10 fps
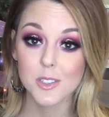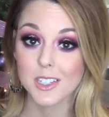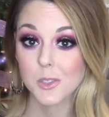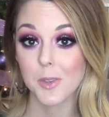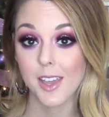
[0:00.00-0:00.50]
So
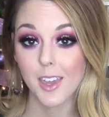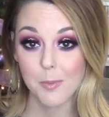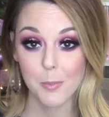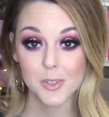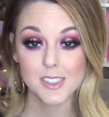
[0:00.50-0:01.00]
that's what I
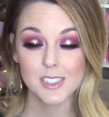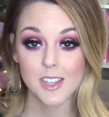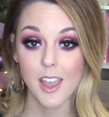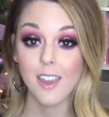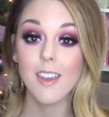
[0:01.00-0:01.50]
came up with
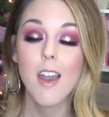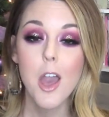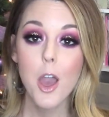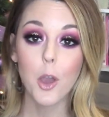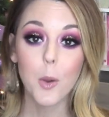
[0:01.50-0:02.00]
today.
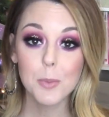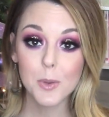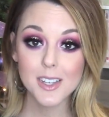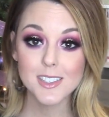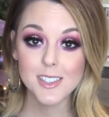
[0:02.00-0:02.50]
I hope you
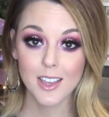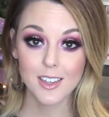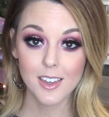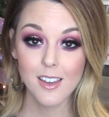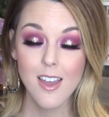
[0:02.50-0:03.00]
guys
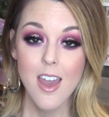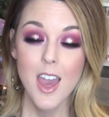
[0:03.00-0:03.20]
like it.